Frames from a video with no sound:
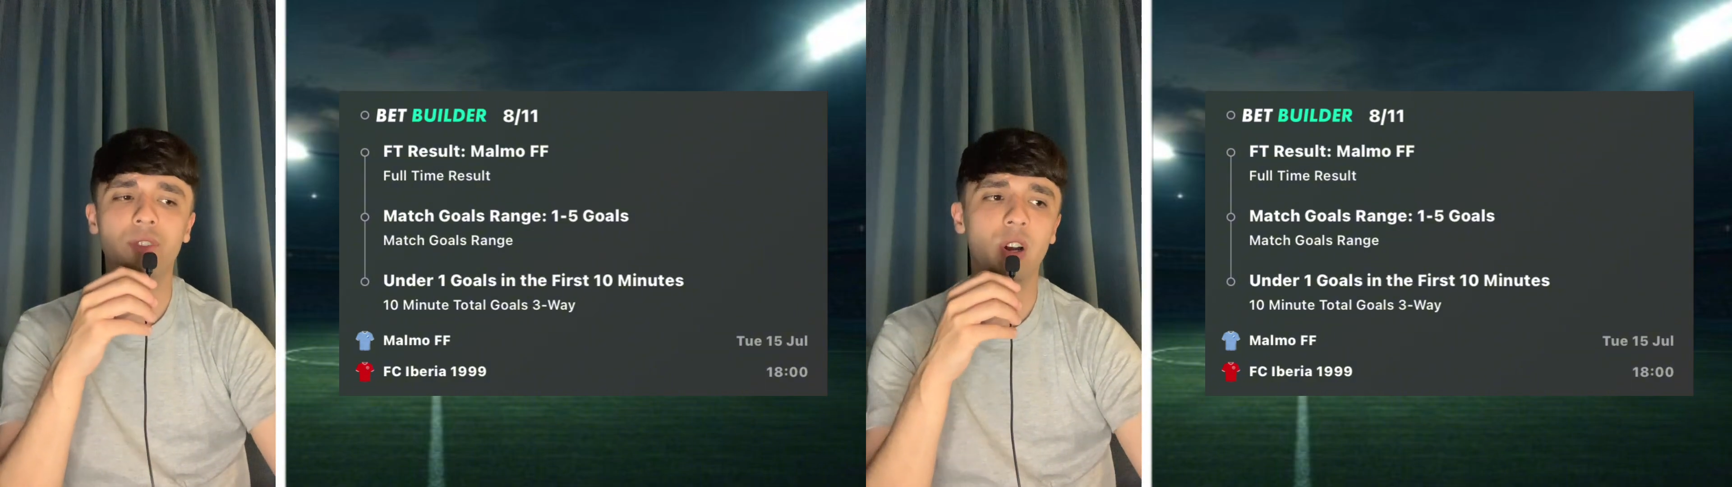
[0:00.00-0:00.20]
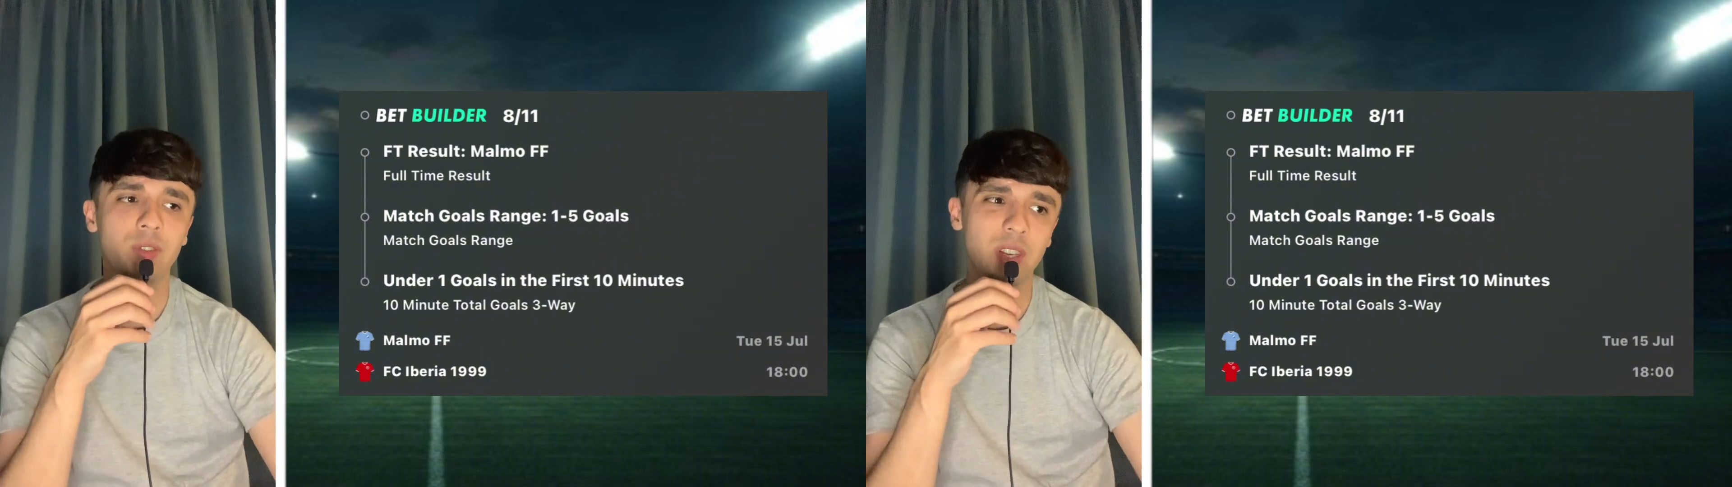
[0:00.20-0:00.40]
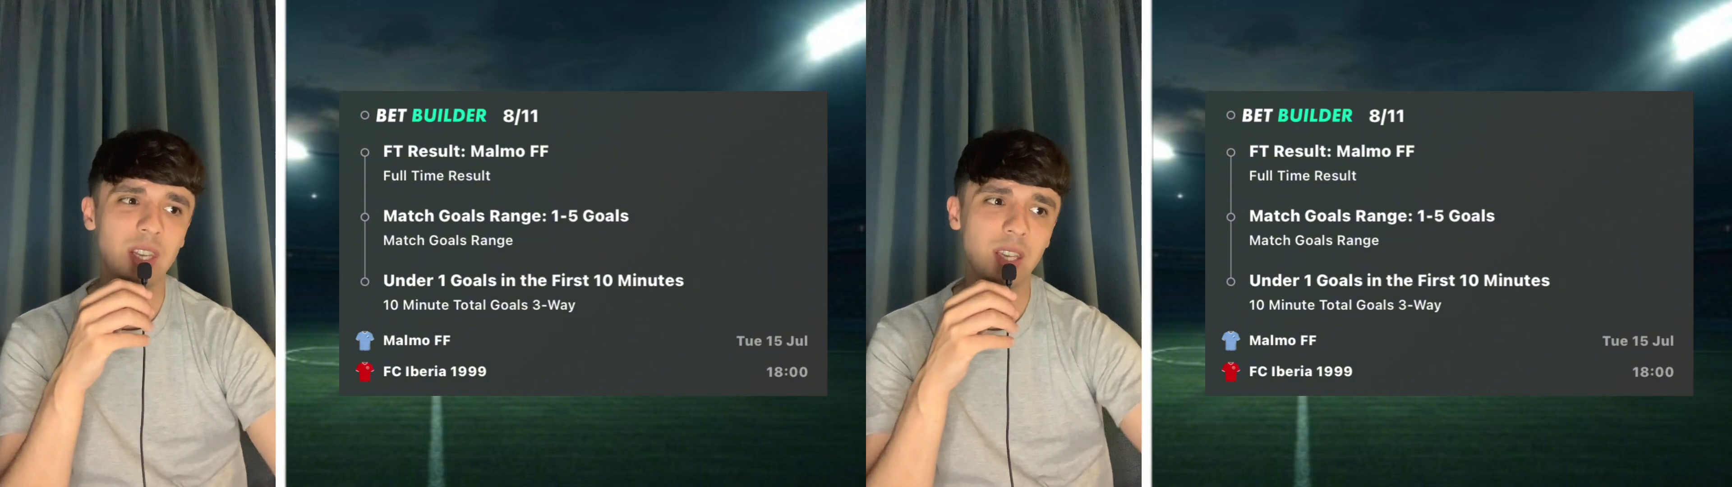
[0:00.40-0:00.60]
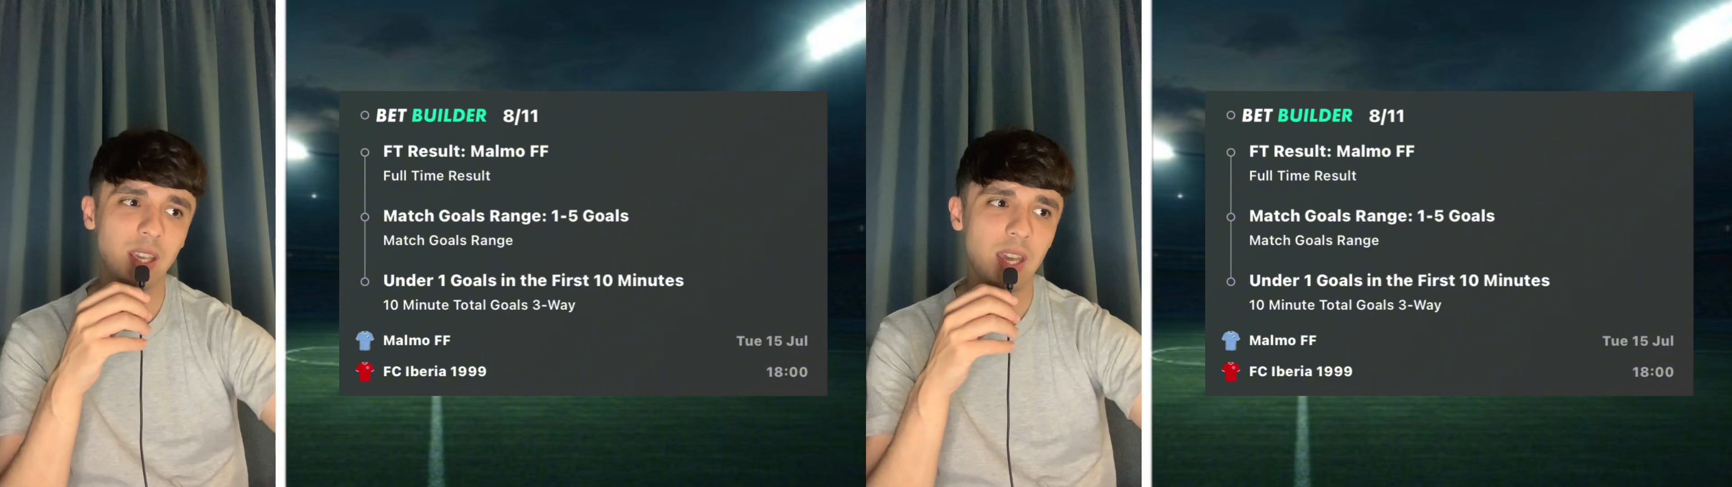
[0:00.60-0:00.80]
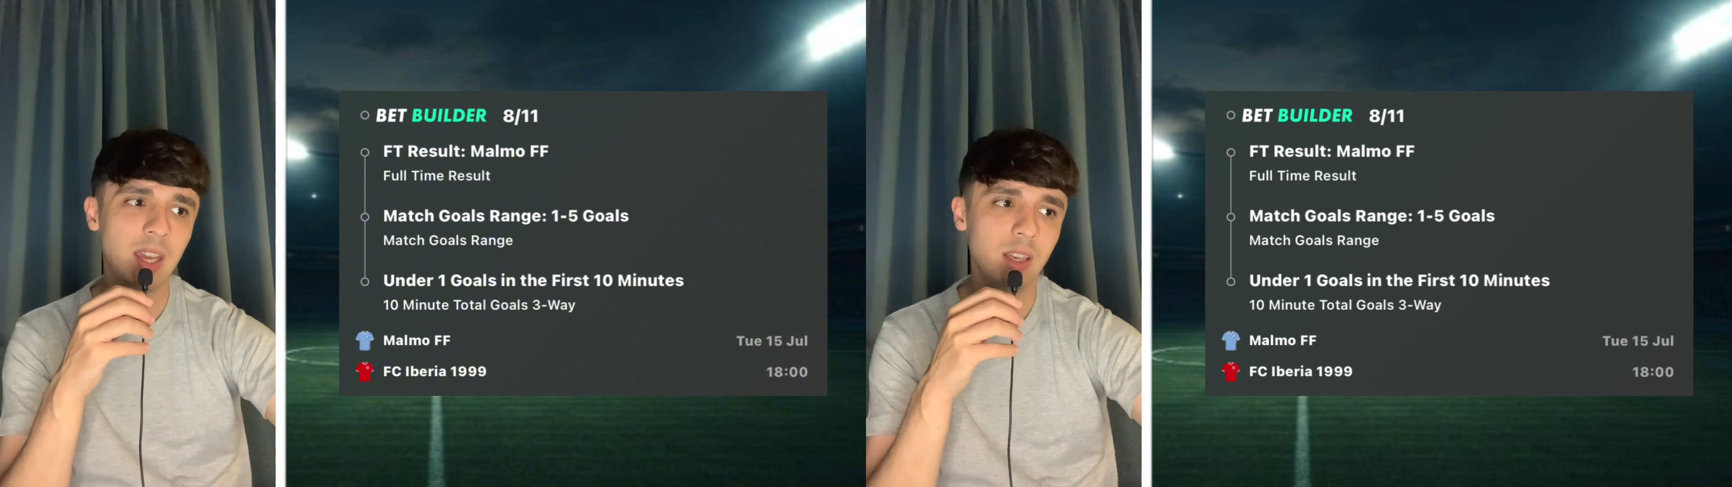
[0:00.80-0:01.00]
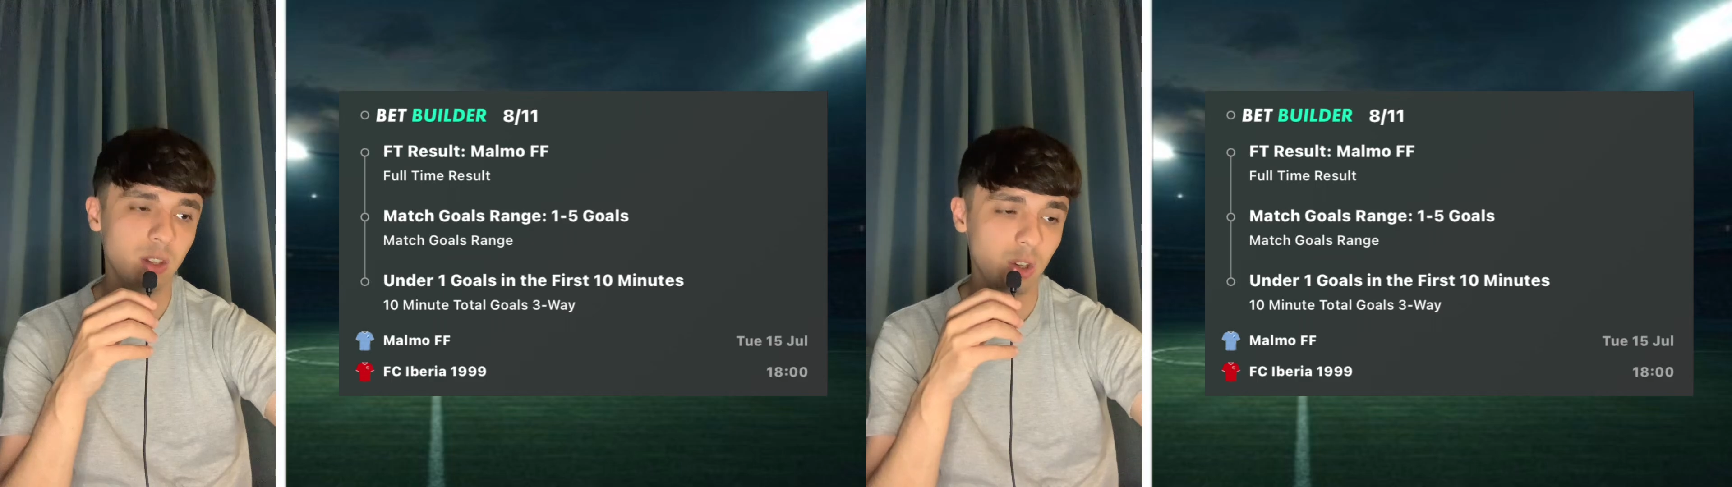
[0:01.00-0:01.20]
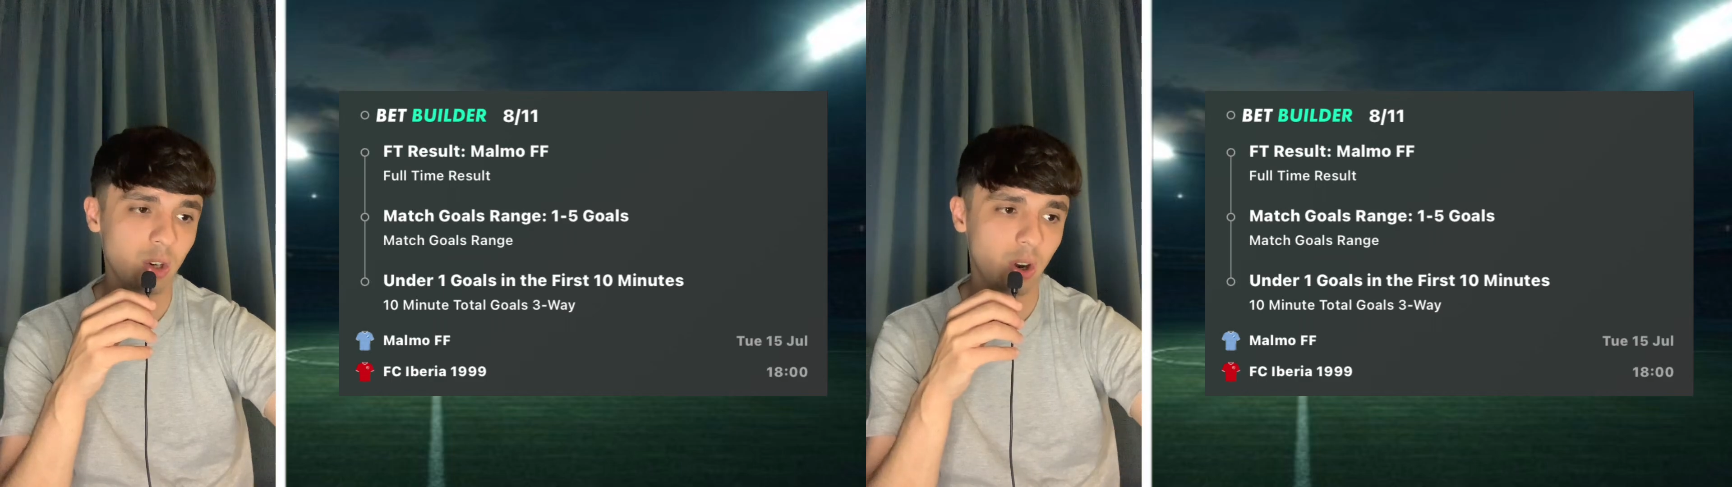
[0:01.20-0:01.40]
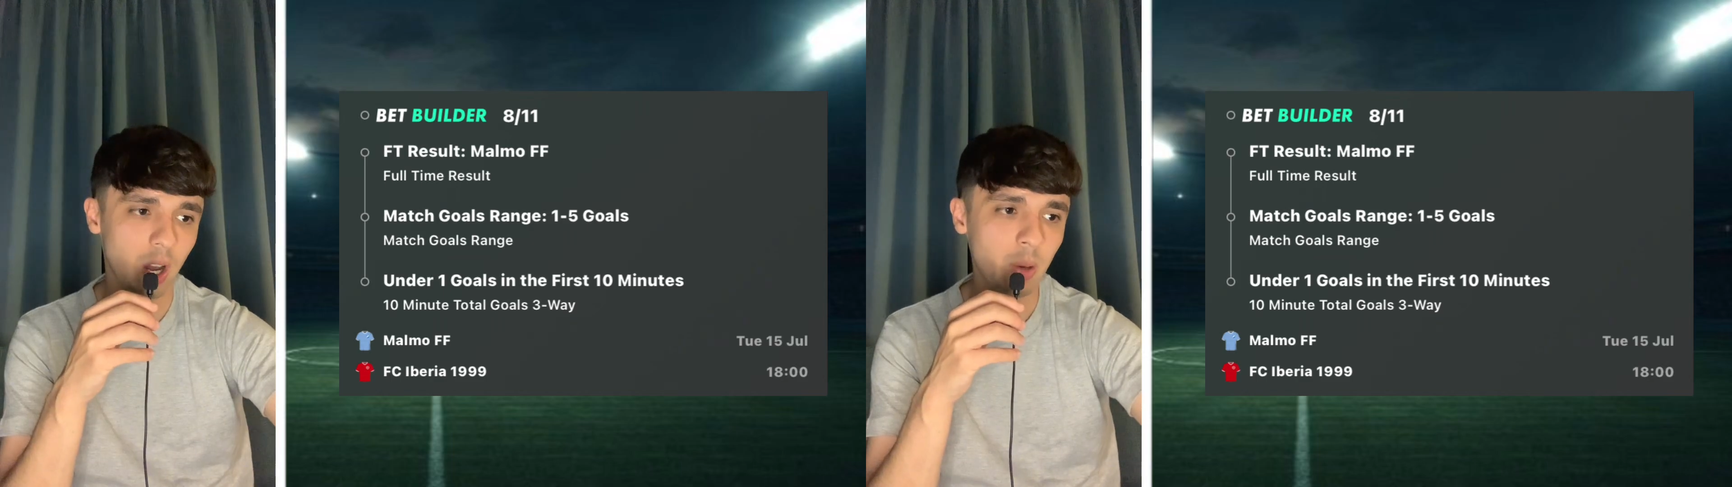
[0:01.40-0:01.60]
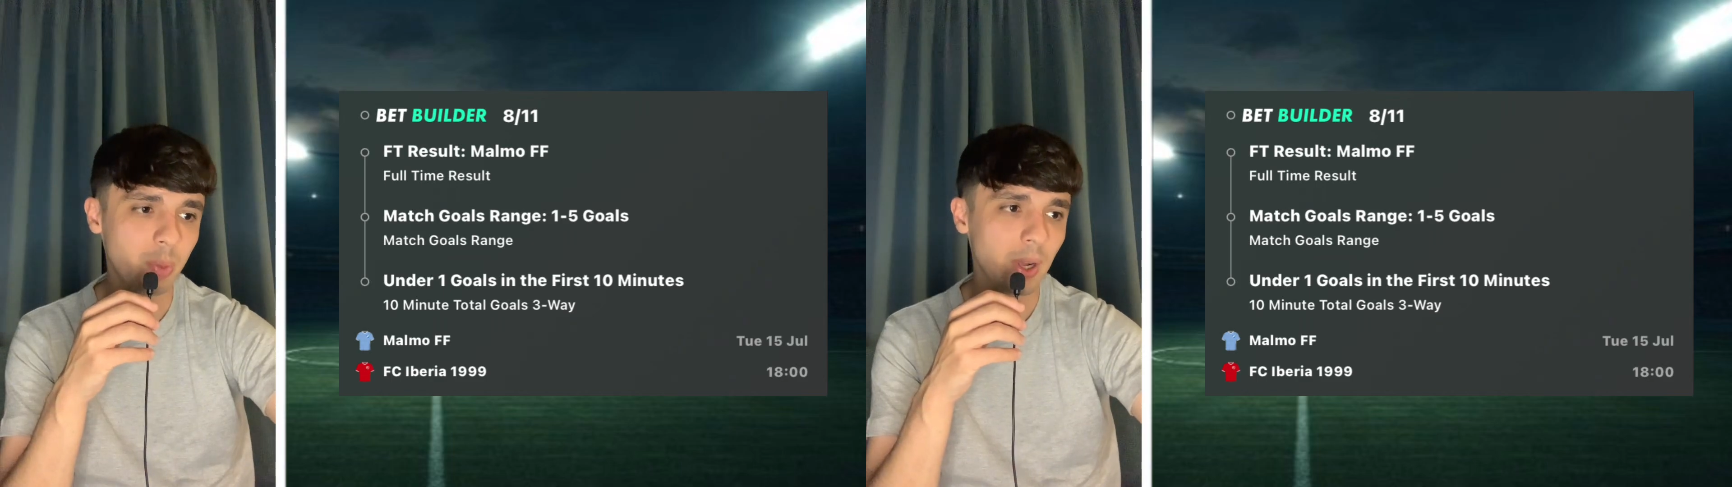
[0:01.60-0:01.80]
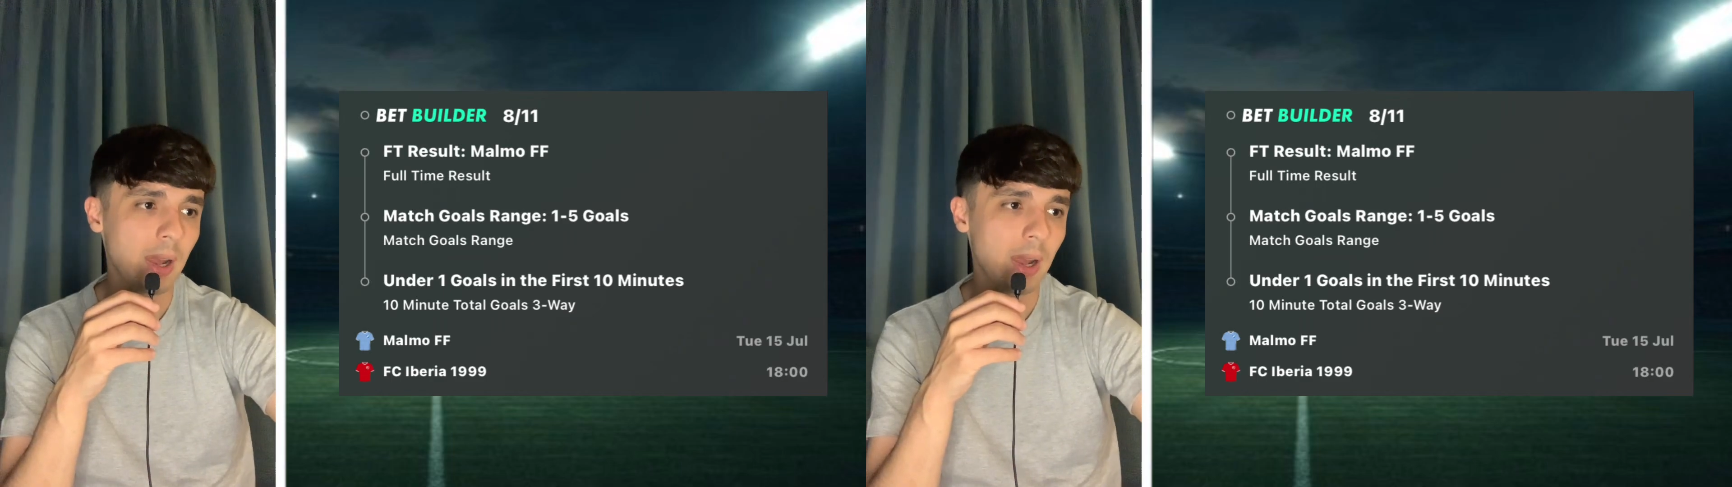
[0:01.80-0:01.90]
5 league in Europe,